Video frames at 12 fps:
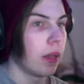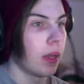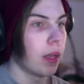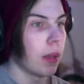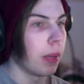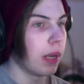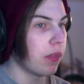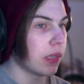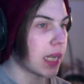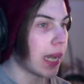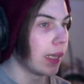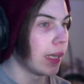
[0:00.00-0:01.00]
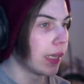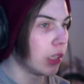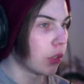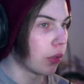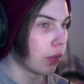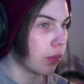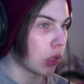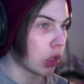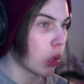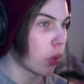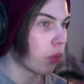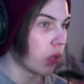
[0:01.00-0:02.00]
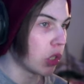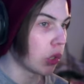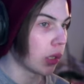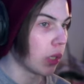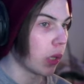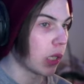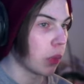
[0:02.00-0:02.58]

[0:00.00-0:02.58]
But if it's kind of like the show originally was